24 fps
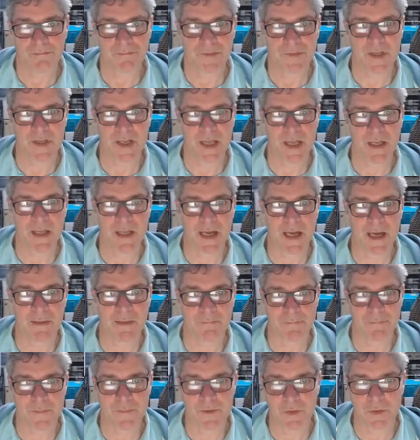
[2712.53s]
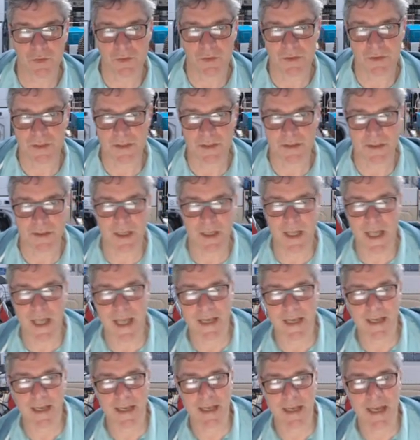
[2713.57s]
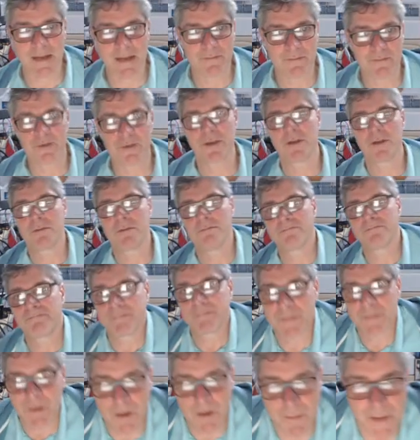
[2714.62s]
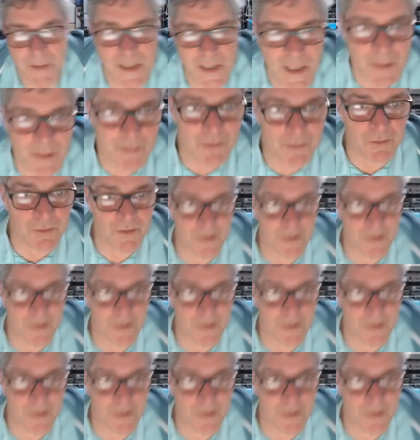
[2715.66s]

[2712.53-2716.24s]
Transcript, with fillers: to get that sorted. And it came through. So I've been able